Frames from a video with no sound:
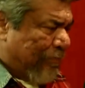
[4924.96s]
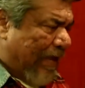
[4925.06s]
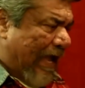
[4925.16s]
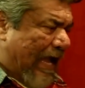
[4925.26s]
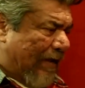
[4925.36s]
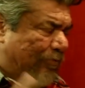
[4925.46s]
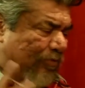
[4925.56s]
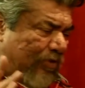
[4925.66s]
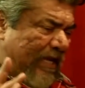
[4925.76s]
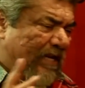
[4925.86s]
And
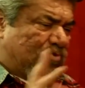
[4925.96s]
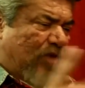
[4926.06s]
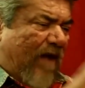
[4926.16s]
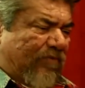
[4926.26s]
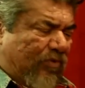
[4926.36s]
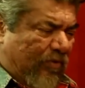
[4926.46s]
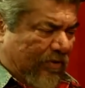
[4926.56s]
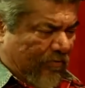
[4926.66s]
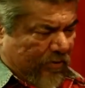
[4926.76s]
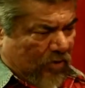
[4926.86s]
they had a drive-through
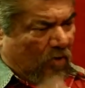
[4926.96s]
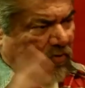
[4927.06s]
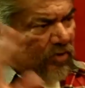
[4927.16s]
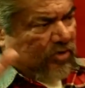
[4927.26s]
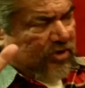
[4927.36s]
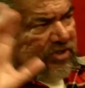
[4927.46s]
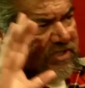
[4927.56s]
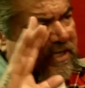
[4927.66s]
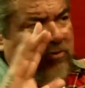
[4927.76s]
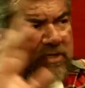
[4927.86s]
and we'd go over there and you could
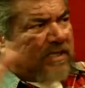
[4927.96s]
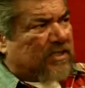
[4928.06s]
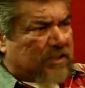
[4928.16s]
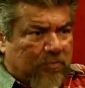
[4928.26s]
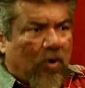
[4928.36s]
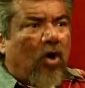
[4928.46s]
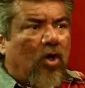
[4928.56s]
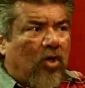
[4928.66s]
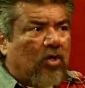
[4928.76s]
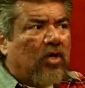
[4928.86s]
see. It was like a
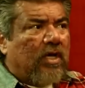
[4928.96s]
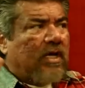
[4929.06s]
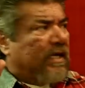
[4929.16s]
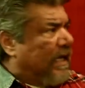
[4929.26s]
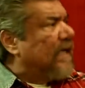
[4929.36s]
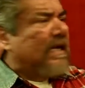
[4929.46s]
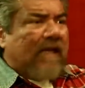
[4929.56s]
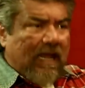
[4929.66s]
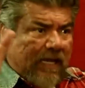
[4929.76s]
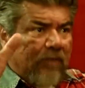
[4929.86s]
small... Kitty
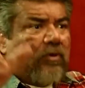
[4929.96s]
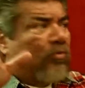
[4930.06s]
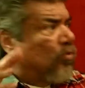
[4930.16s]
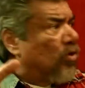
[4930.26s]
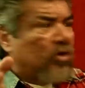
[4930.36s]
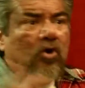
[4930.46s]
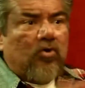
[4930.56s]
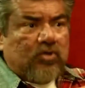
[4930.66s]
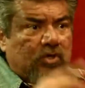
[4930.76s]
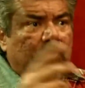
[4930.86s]
Land, like with a roller
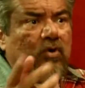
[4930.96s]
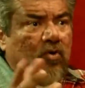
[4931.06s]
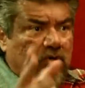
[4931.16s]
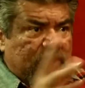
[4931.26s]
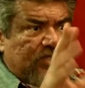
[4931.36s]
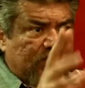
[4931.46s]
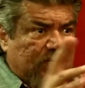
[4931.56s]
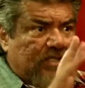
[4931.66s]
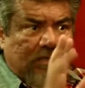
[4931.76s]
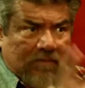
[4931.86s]
coaster and horses and
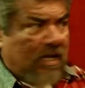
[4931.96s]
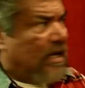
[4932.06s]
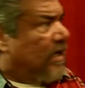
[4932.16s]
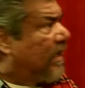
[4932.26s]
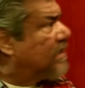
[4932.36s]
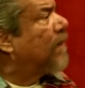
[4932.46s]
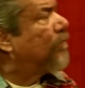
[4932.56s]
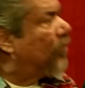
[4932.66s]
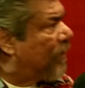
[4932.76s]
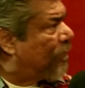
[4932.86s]
things, and kids had
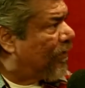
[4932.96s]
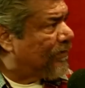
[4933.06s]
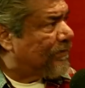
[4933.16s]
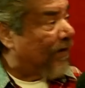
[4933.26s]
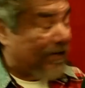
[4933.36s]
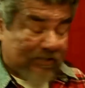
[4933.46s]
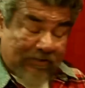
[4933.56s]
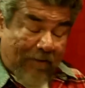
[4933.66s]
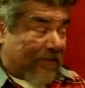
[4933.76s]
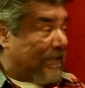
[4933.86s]
birthday parties there.
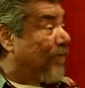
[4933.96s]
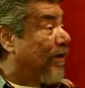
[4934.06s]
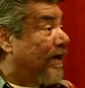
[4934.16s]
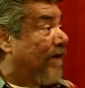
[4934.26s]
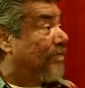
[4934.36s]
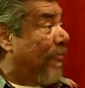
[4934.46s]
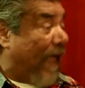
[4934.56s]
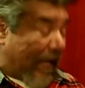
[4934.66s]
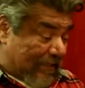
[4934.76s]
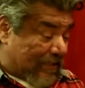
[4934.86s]
I'm gonna tell you right now,
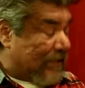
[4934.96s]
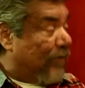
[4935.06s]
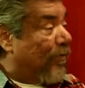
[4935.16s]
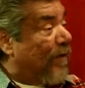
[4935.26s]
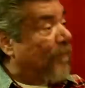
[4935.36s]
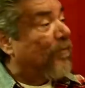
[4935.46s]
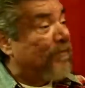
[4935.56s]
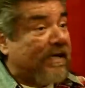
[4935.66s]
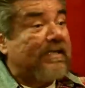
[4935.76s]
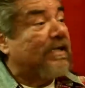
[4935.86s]
I can still remember
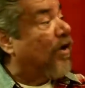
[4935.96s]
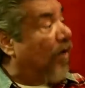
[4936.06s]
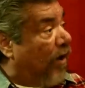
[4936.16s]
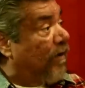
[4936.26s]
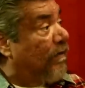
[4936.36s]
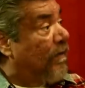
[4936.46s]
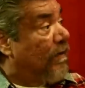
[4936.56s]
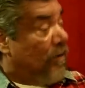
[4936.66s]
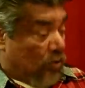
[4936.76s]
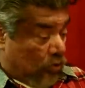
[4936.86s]
being in the car
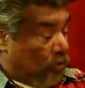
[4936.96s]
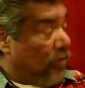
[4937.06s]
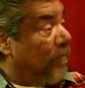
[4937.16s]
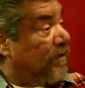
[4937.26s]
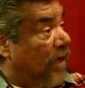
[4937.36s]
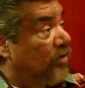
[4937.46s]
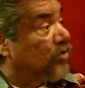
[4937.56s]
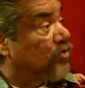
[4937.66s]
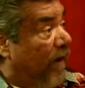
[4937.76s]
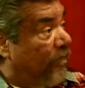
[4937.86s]
through the McDonald's
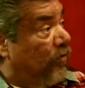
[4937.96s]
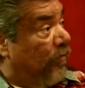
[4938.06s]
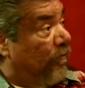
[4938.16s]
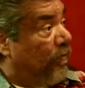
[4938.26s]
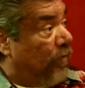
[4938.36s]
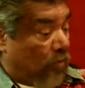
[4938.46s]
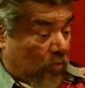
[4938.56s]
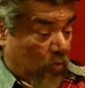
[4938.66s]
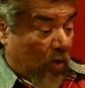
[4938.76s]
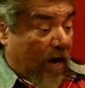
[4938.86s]
drive-through,
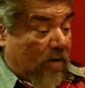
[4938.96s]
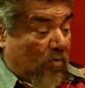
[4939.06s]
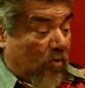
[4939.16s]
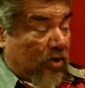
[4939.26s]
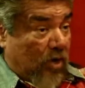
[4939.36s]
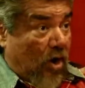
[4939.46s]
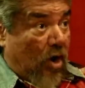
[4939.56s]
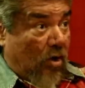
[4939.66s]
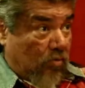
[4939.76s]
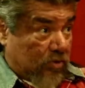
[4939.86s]
right where the
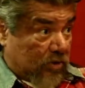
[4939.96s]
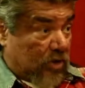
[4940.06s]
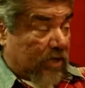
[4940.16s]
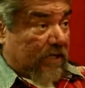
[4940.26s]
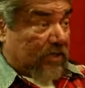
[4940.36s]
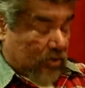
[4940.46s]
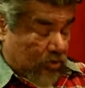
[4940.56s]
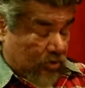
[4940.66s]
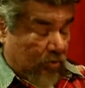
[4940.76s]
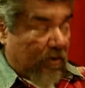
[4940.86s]
car was looking
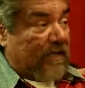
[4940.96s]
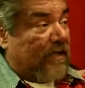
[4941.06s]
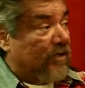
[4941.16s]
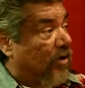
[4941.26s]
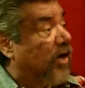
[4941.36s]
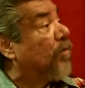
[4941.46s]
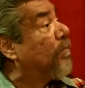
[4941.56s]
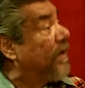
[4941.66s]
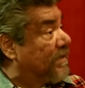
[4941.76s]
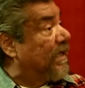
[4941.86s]
directly into Uncle
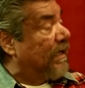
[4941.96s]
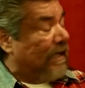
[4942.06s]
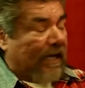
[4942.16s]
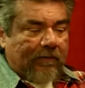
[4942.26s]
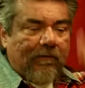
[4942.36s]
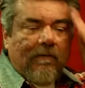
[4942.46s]
Ben's Kitty Land.